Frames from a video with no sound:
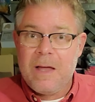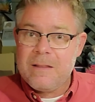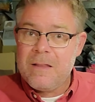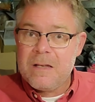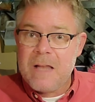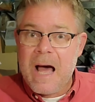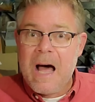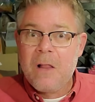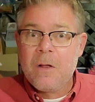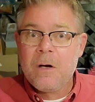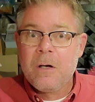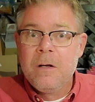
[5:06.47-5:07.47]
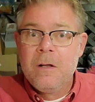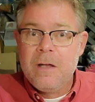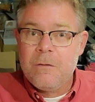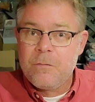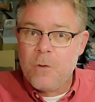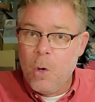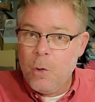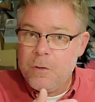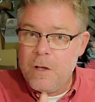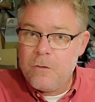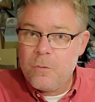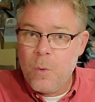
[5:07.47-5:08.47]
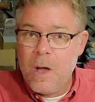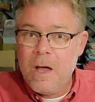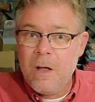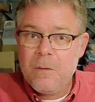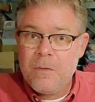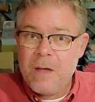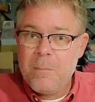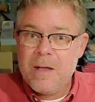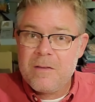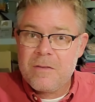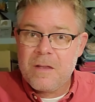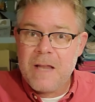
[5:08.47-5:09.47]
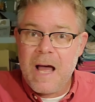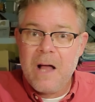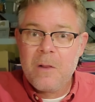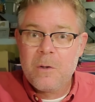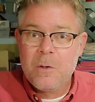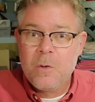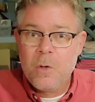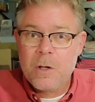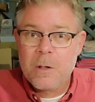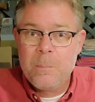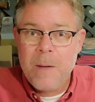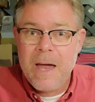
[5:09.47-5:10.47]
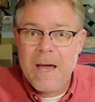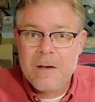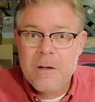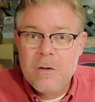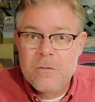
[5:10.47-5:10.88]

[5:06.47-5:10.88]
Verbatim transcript: like the dollar. If gold does well, that makes the dollar look bad.